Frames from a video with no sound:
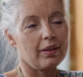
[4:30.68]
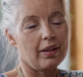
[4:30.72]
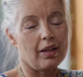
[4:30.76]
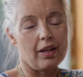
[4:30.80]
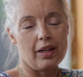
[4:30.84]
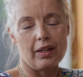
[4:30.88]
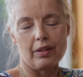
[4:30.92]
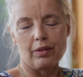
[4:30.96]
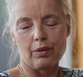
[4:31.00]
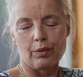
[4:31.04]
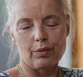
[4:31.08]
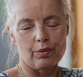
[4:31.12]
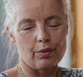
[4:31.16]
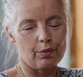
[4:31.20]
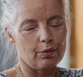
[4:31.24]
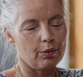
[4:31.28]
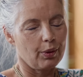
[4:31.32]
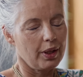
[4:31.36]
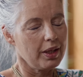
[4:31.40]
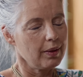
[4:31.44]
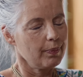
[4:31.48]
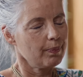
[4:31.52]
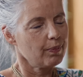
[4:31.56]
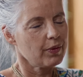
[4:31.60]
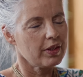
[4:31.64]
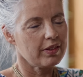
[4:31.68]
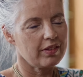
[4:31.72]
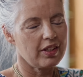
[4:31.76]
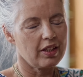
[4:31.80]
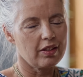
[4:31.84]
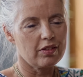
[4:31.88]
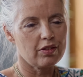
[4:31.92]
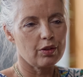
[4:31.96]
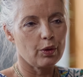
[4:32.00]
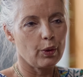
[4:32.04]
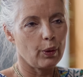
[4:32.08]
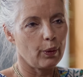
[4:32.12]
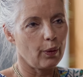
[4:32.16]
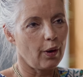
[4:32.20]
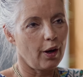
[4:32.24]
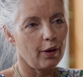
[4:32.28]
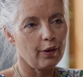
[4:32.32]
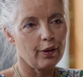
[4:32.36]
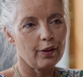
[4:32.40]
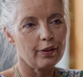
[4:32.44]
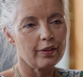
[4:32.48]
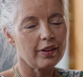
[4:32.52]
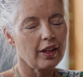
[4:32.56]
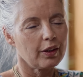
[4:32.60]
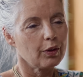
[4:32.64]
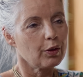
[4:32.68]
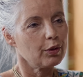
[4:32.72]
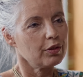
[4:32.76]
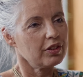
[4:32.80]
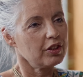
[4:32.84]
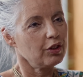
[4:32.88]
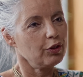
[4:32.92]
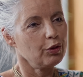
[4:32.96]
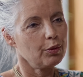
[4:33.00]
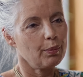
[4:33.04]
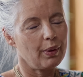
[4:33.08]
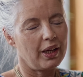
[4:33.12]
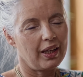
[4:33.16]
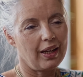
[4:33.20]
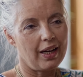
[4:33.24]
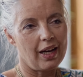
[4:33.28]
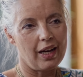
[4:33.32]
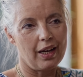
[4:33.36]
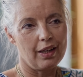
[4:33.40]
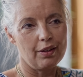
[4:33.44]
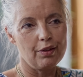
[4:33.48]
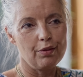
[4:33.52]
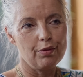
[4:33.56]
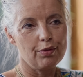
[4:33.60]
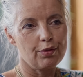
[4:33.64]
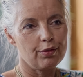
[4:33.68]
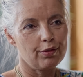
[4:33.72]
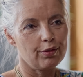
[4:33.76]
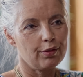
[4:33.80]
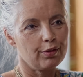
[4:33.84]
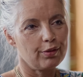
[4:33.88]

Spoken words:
And well, things go on, I continue my life.